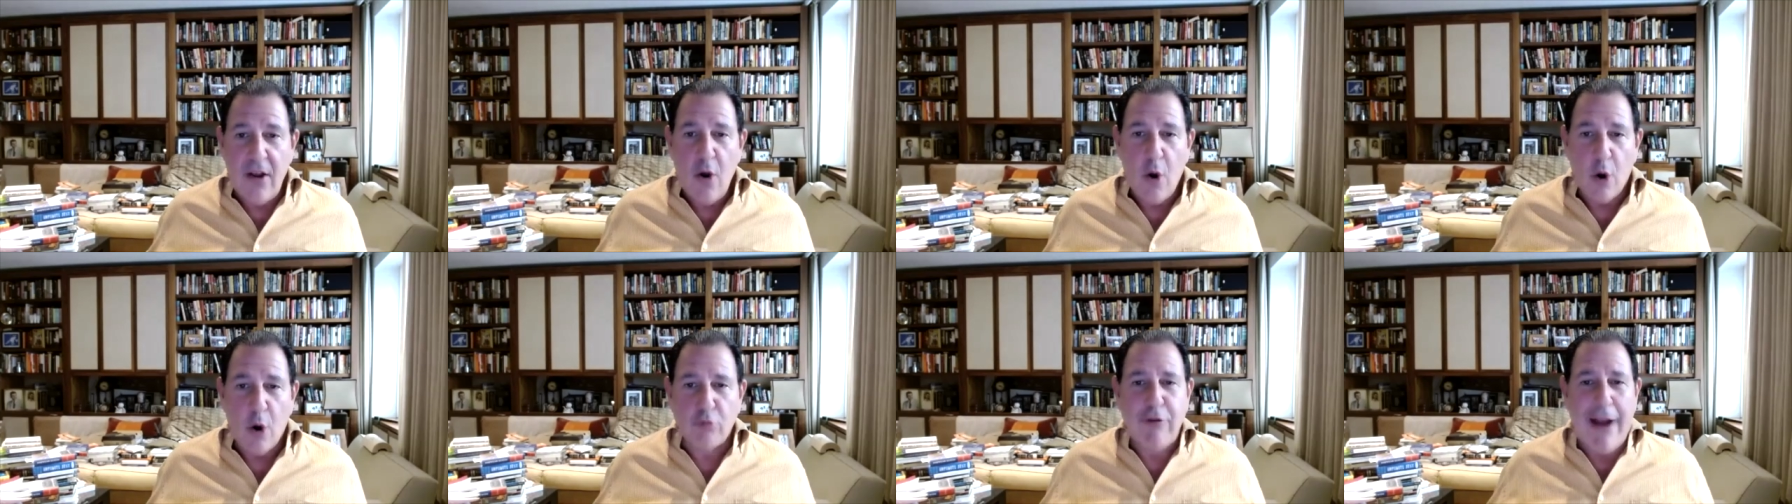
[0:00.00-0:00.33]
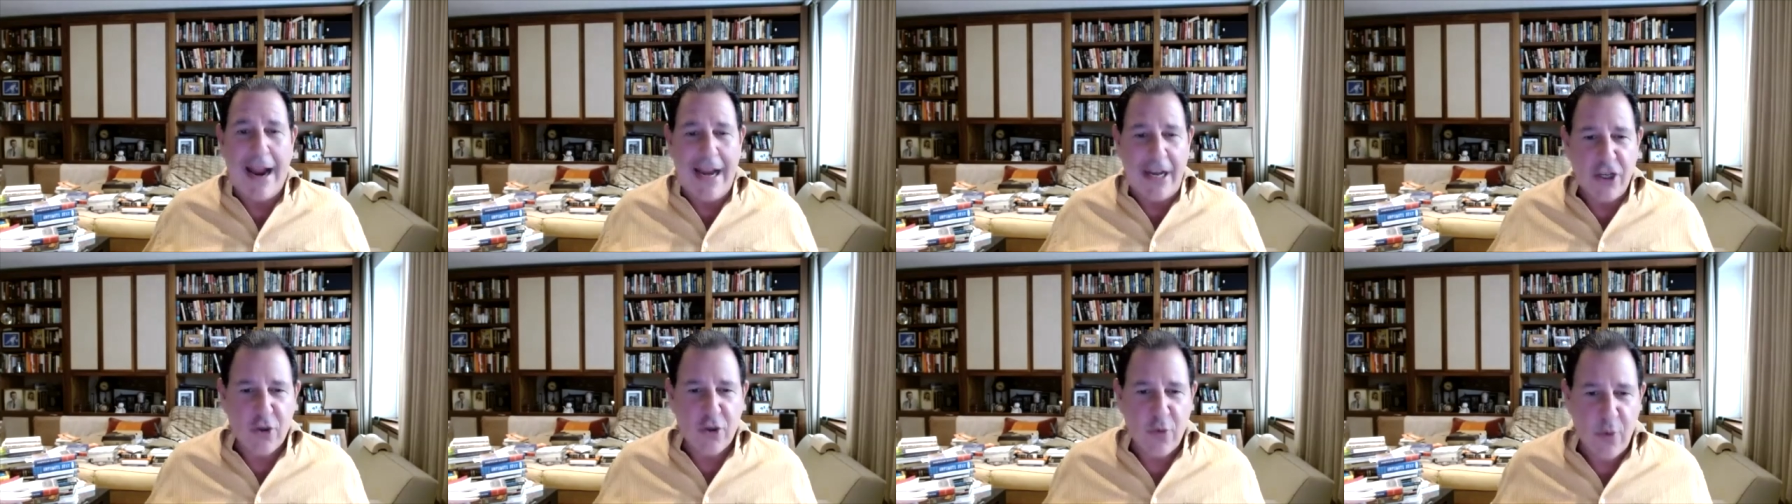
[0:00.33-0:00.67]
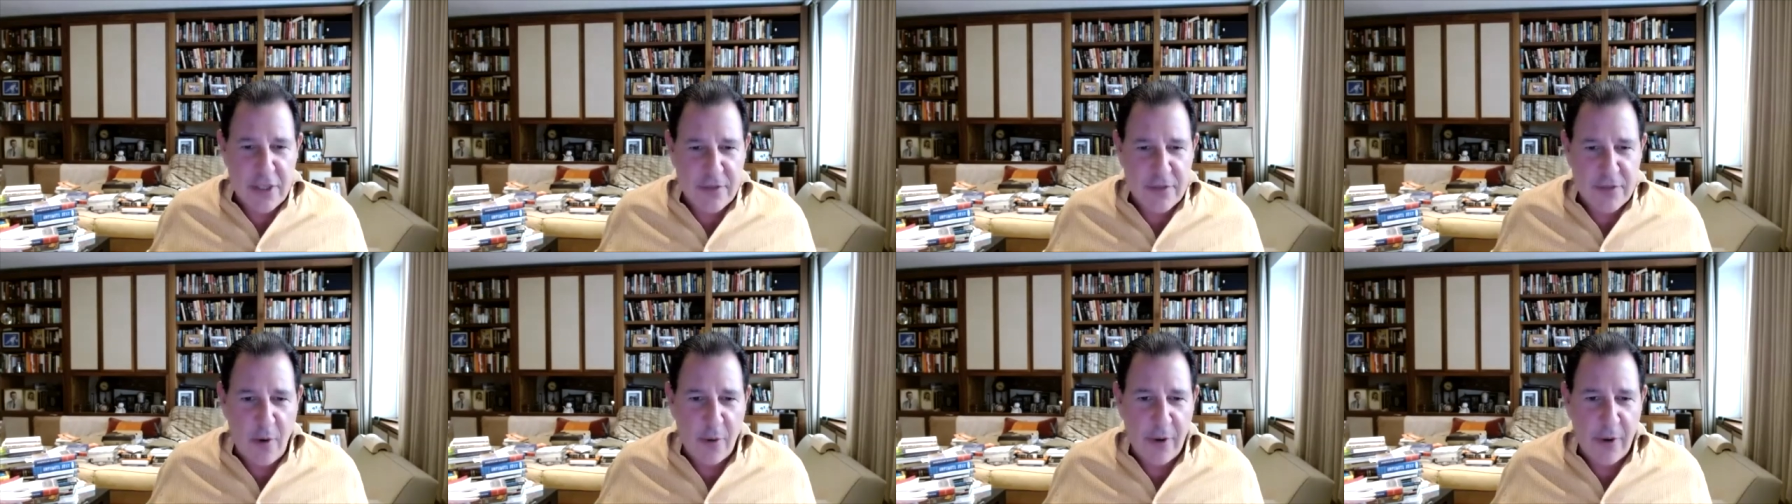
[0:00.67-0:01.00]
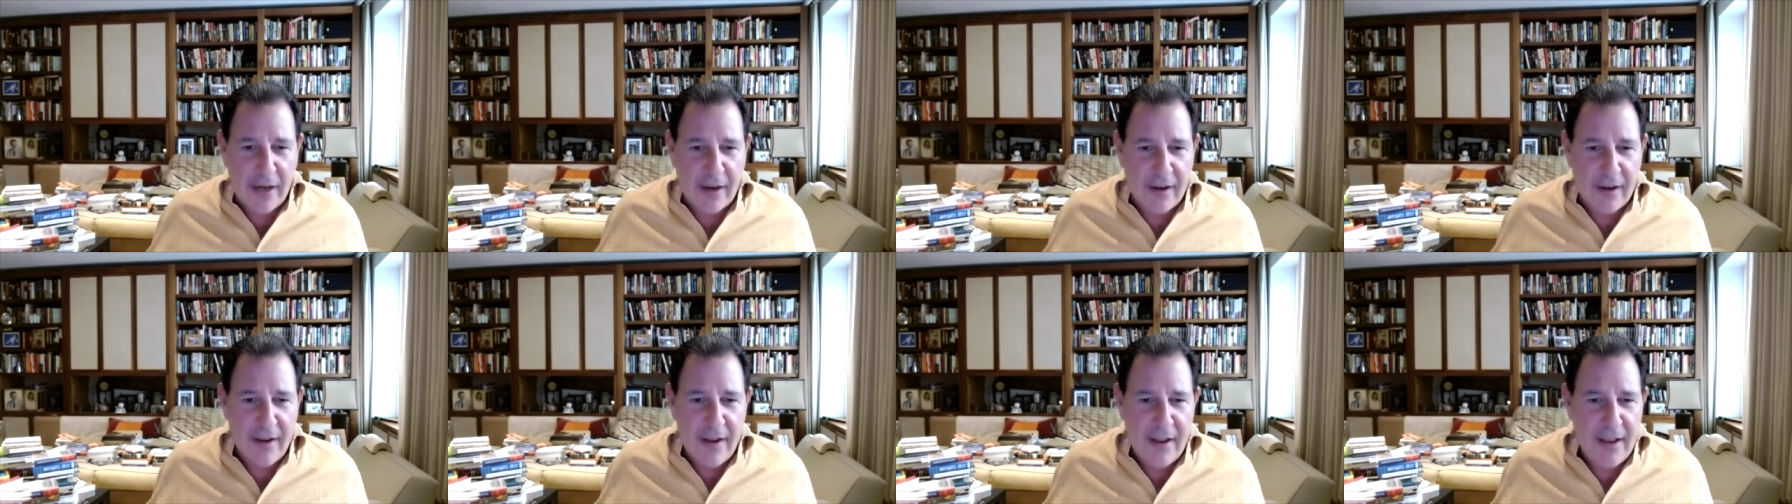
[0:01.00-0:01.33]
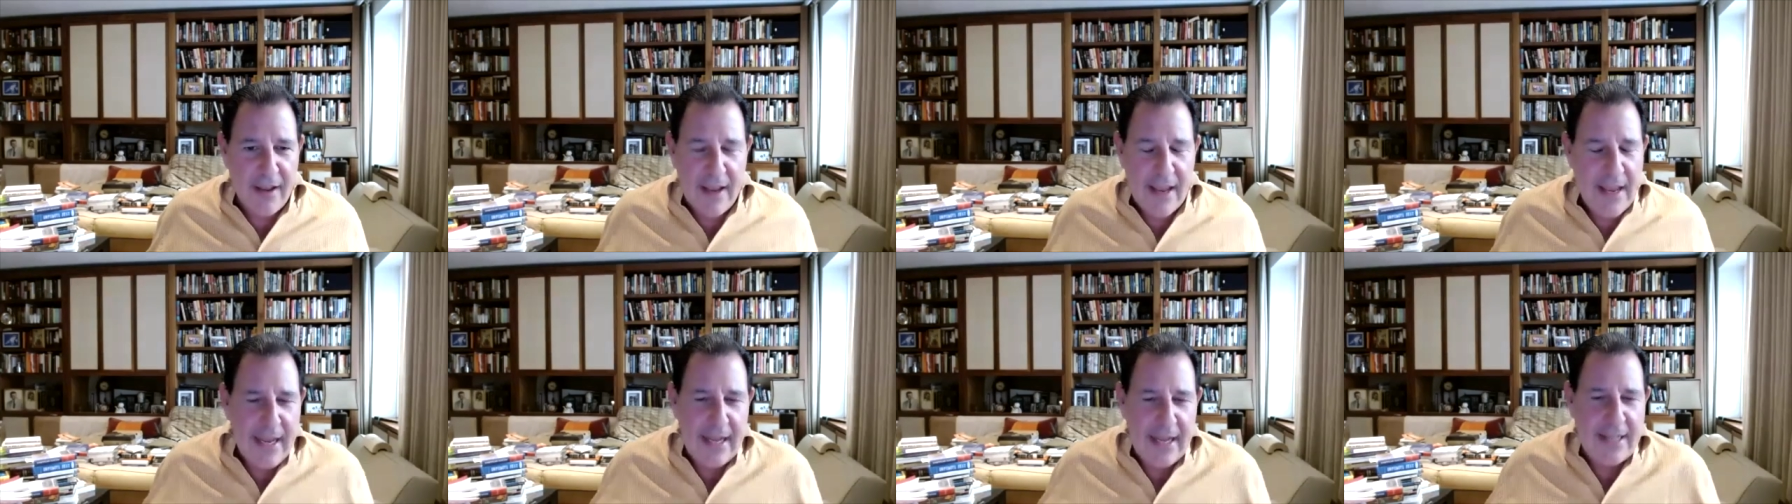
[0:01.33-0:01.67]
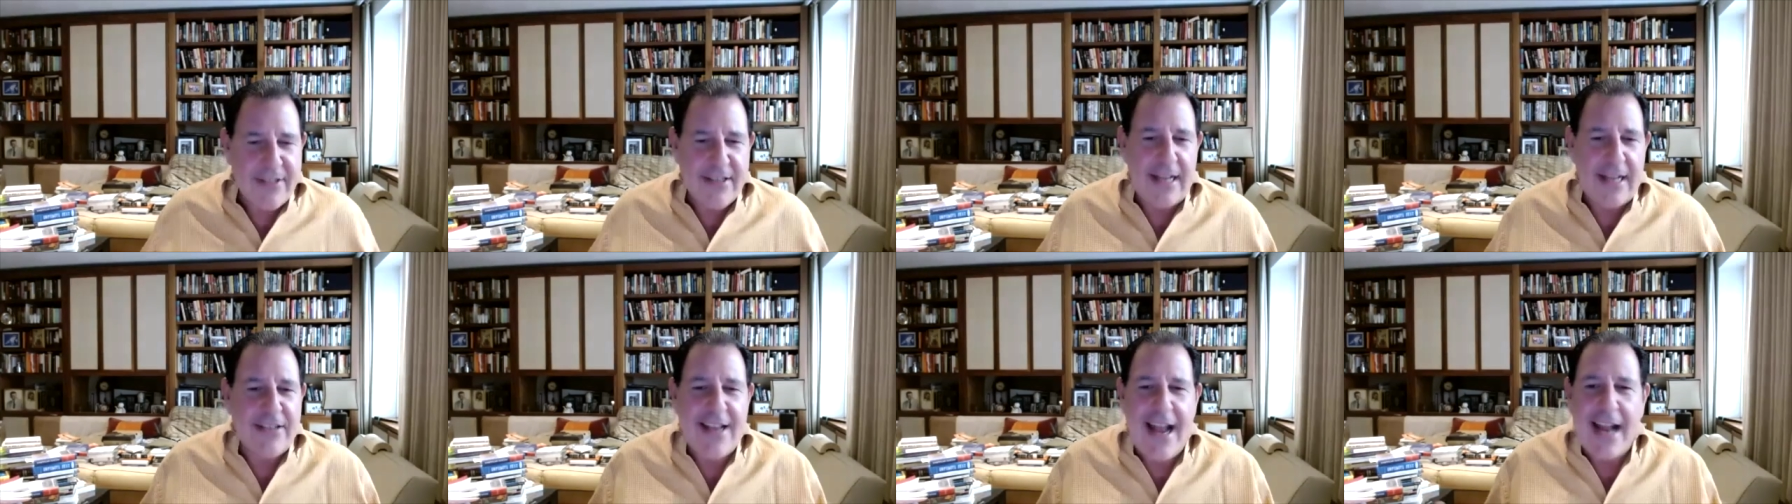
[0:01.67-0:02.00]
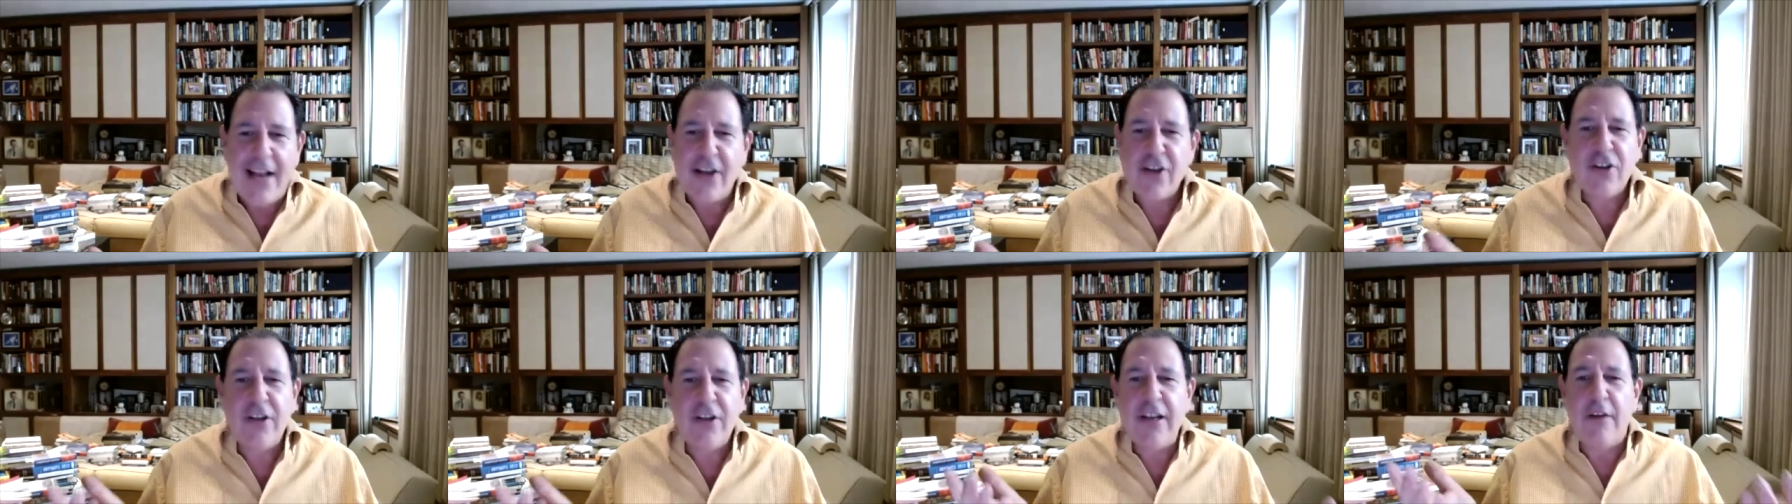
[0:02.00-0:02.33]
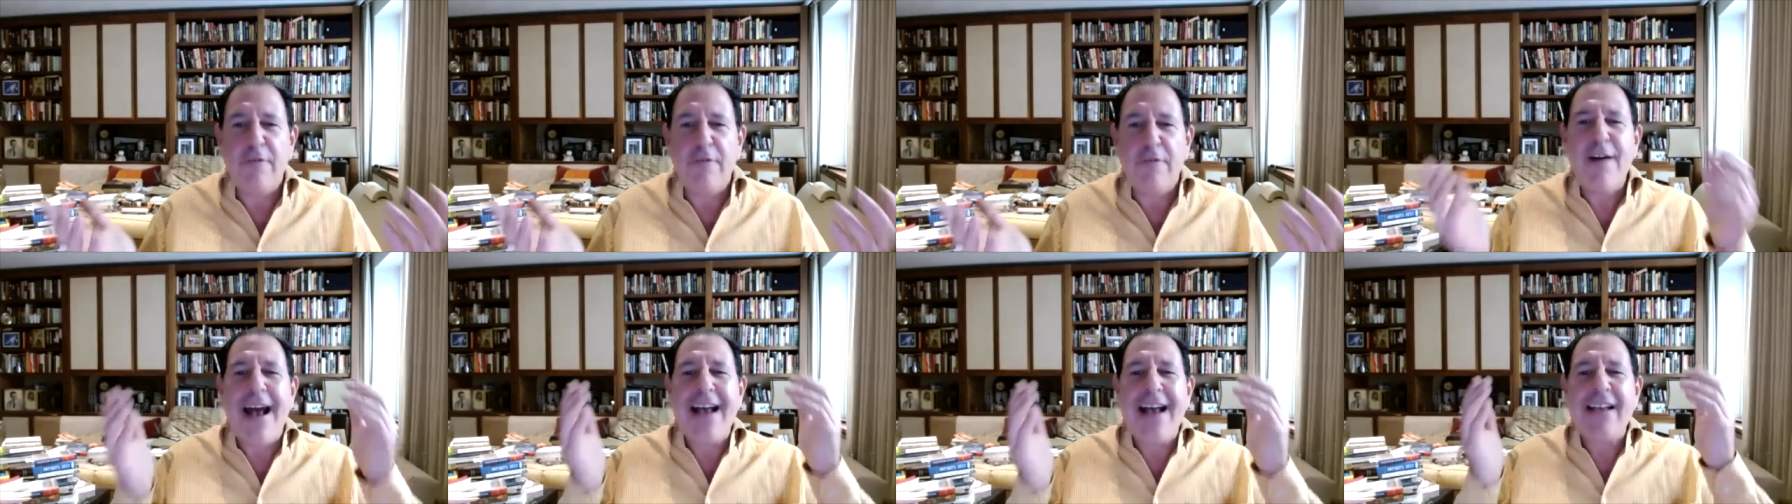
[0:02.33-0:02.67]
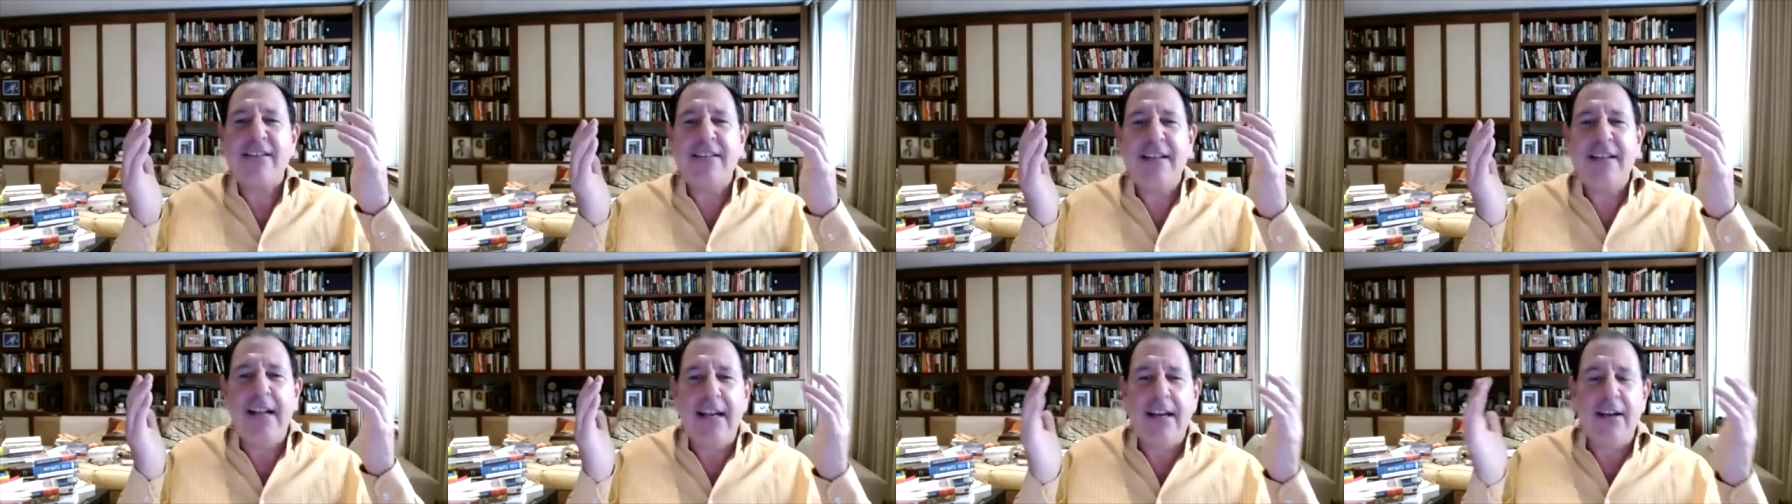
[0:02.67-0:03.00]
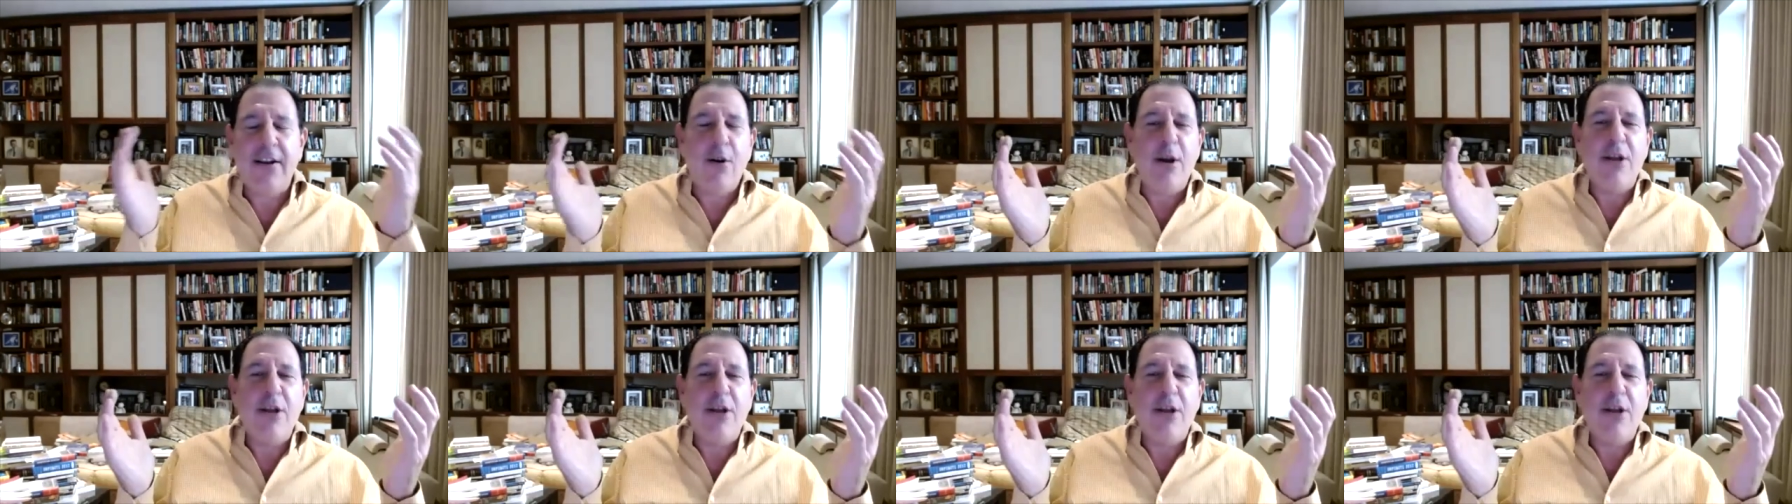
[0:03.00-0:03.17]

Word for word: or ranked choice voting. It's it's actually a fascinating.